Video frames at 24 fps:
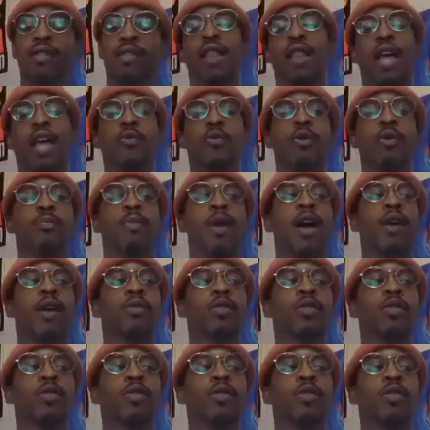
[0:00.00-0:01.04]
Like we back with
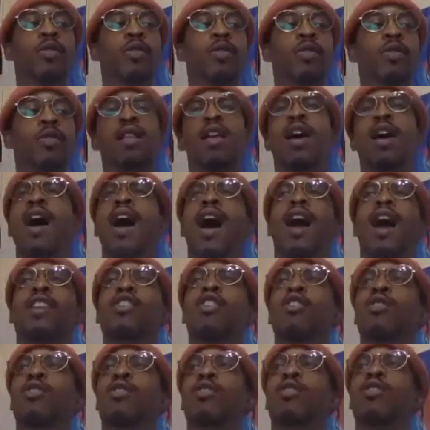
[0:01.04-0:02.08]
that. And I know
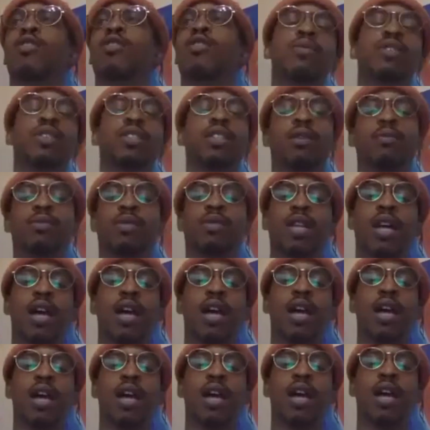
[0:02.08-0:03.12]
like in the summer,
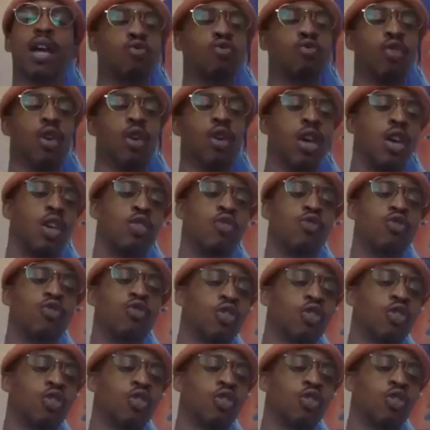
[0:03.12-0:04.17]
sometimes you
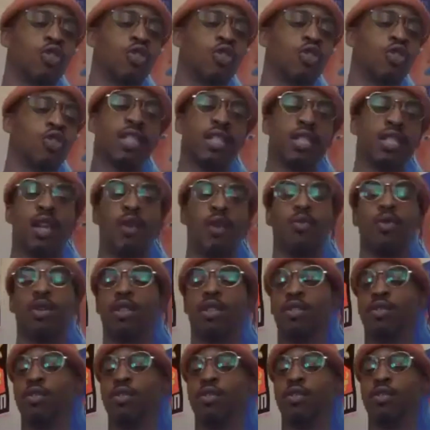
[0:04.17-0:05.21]
just want just that one
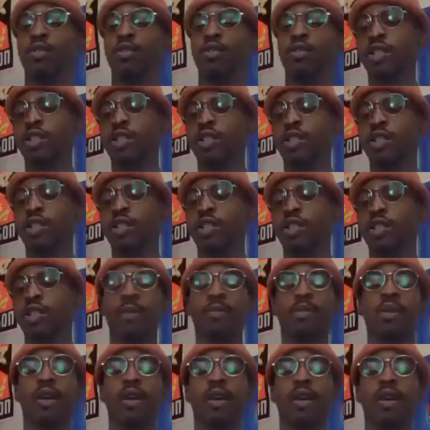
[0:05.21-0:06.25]
little song just to go. And
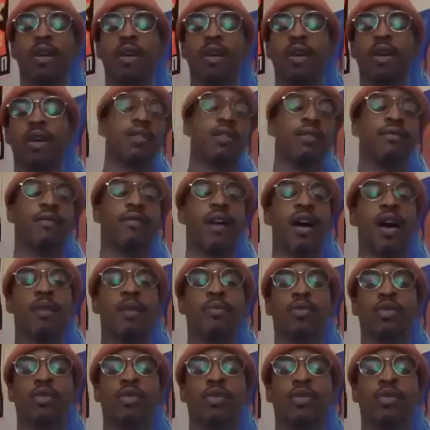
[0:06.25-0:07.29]
I'm definitely creating a
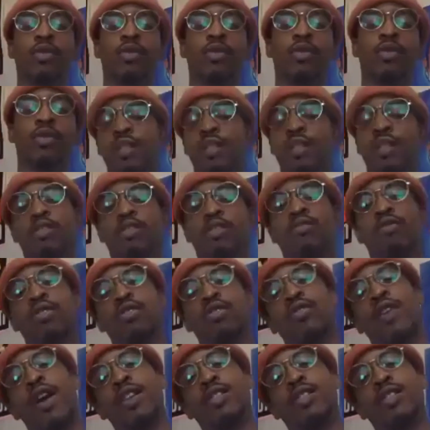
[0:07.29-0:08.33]
vibe with these 3
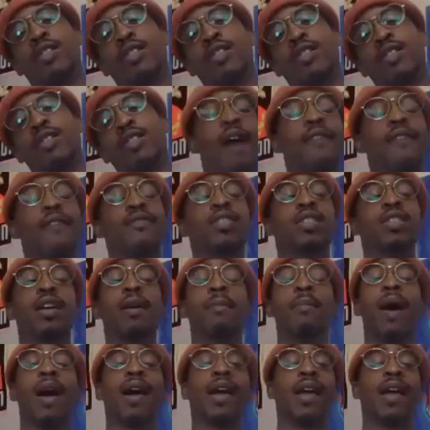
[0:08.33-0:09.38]
tracks on here. I've
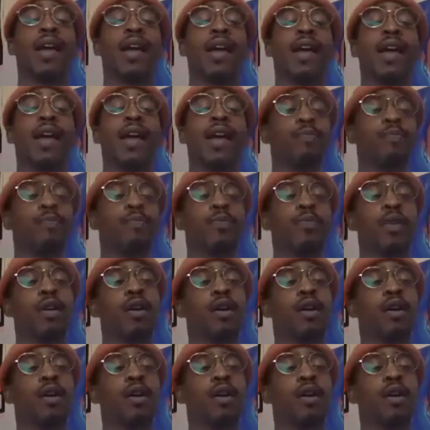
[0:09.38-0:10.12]
stepped my game up.